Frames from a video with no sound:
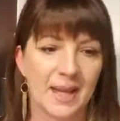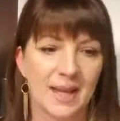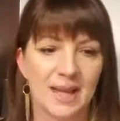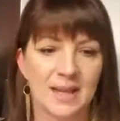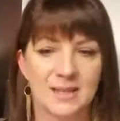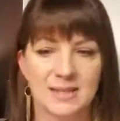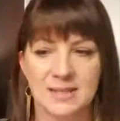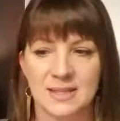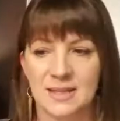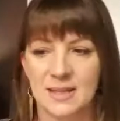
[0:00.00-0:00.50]

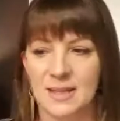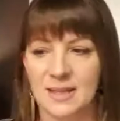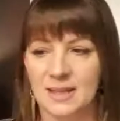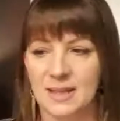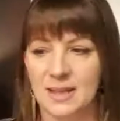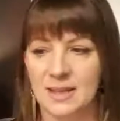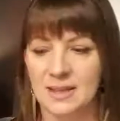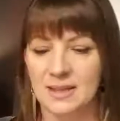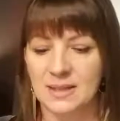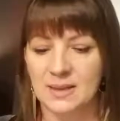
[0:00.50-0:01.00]
It's the thing
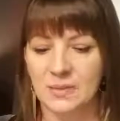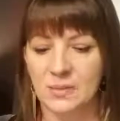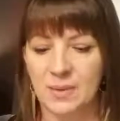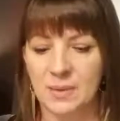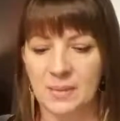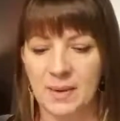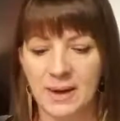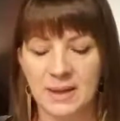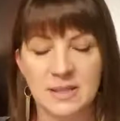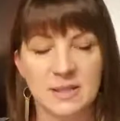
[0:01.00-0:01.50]
that
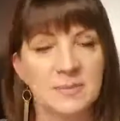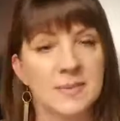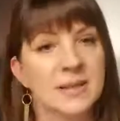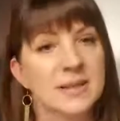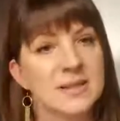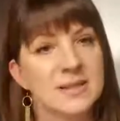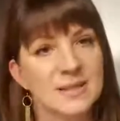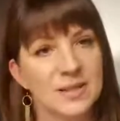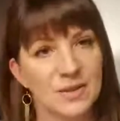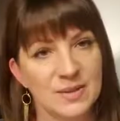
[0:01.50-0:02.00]
reminds me to
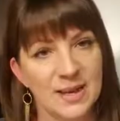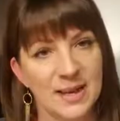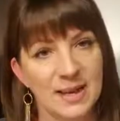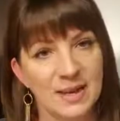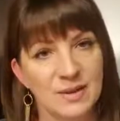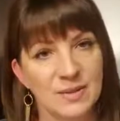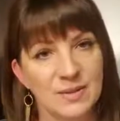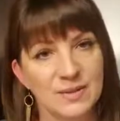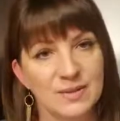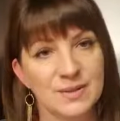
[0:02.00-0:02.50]
slow
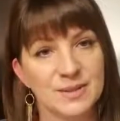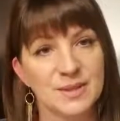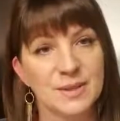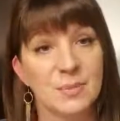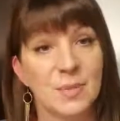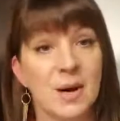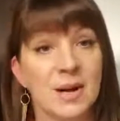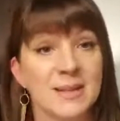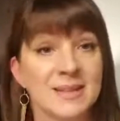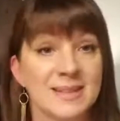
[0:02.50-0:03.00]
down, to
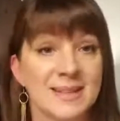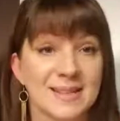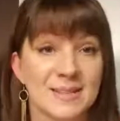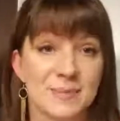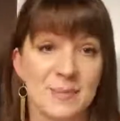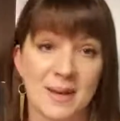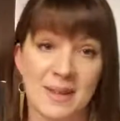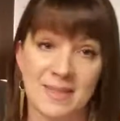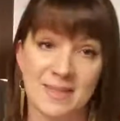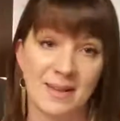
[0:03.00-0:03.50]
process
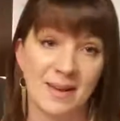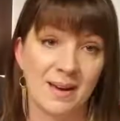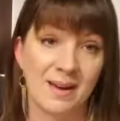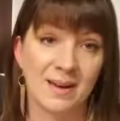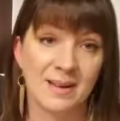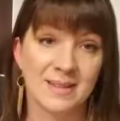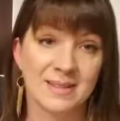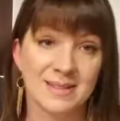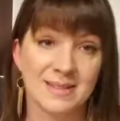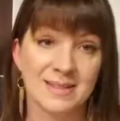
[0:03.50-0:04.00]
my
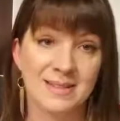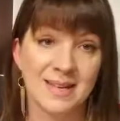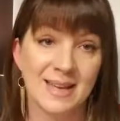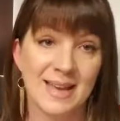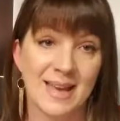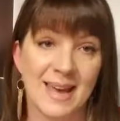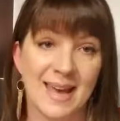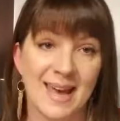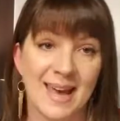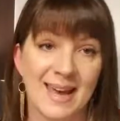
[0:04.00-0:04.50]
thoughts,
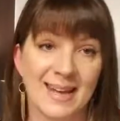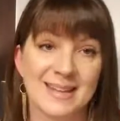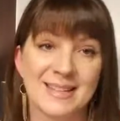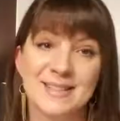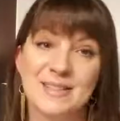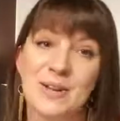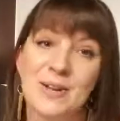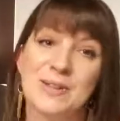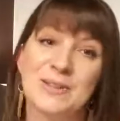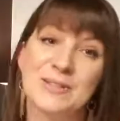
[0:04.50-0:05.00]
and
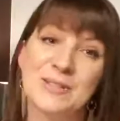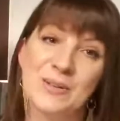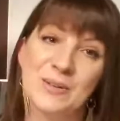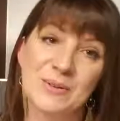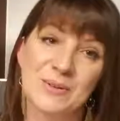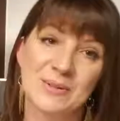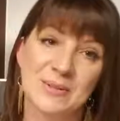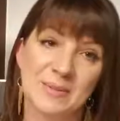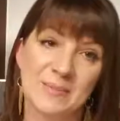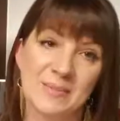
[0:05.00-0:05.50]
it's
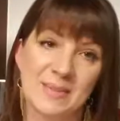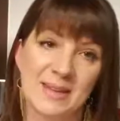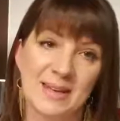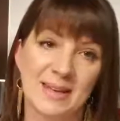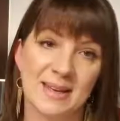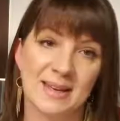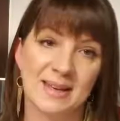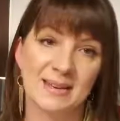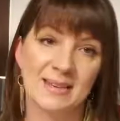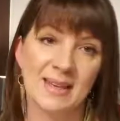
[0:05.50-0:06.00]
also
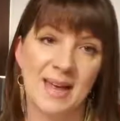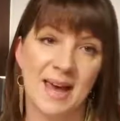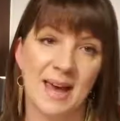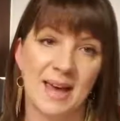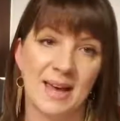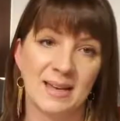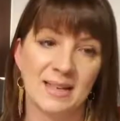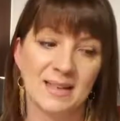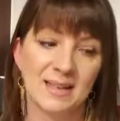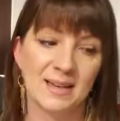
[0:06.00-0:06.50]
something
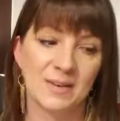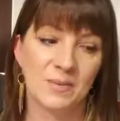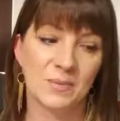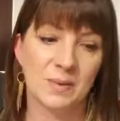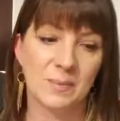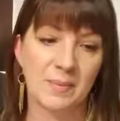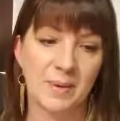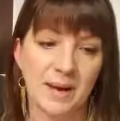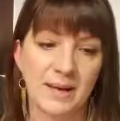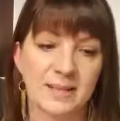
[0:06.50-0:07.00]
that
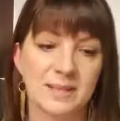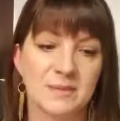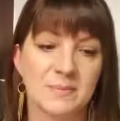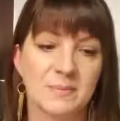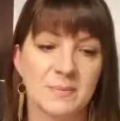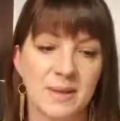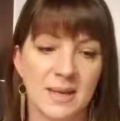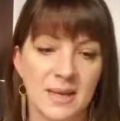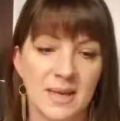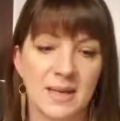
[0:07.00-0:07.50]
reminds
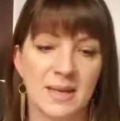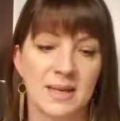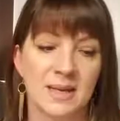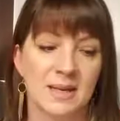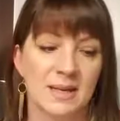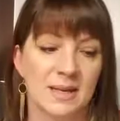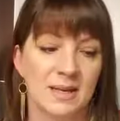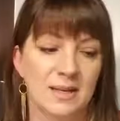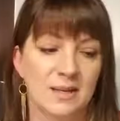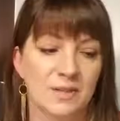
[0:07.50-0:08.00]
me
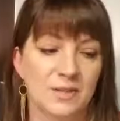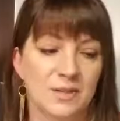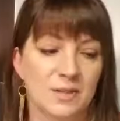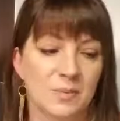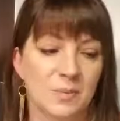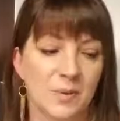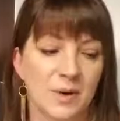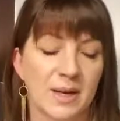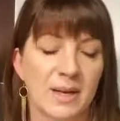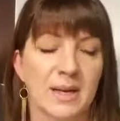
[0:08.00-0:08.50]
to
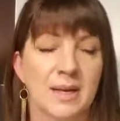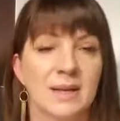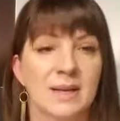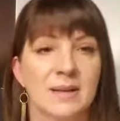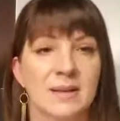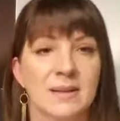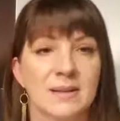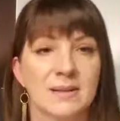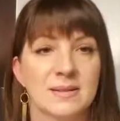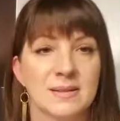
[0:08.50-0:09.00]

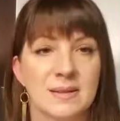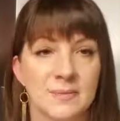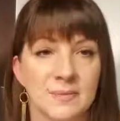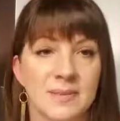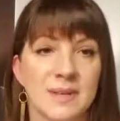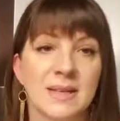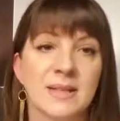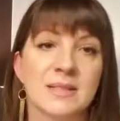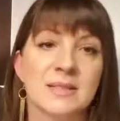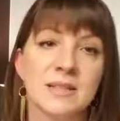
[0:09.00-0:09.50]
bring
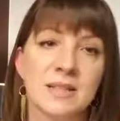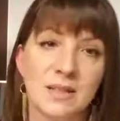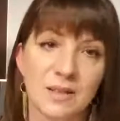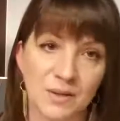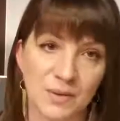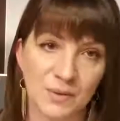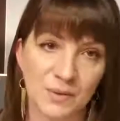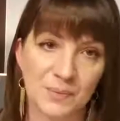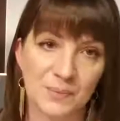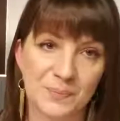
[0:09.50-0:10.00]
something to
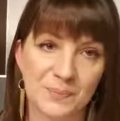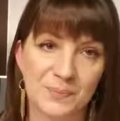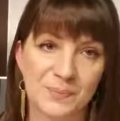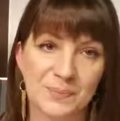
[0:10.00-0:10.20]
you.